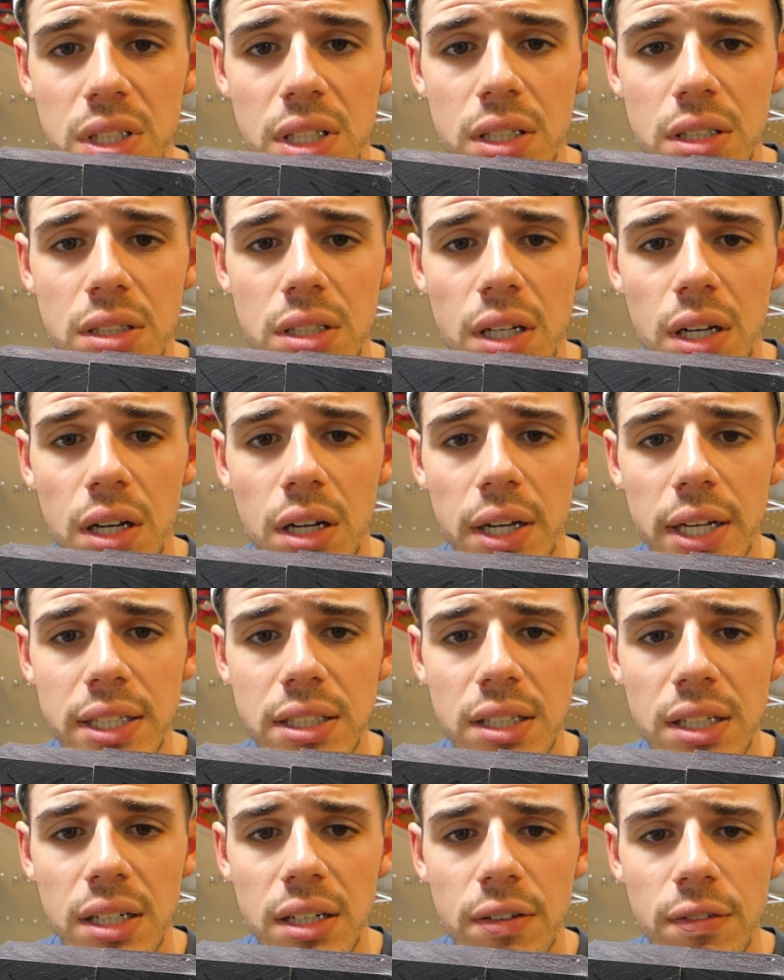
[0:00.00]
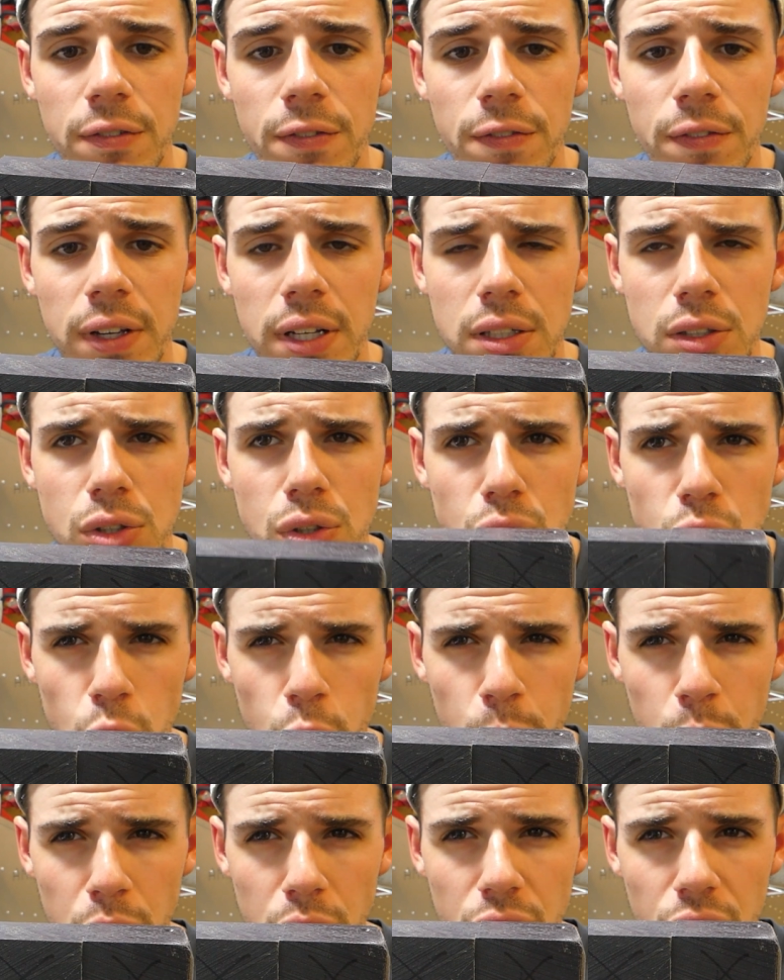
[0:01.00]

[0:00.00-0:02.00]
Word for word: that uh, it didn't fit super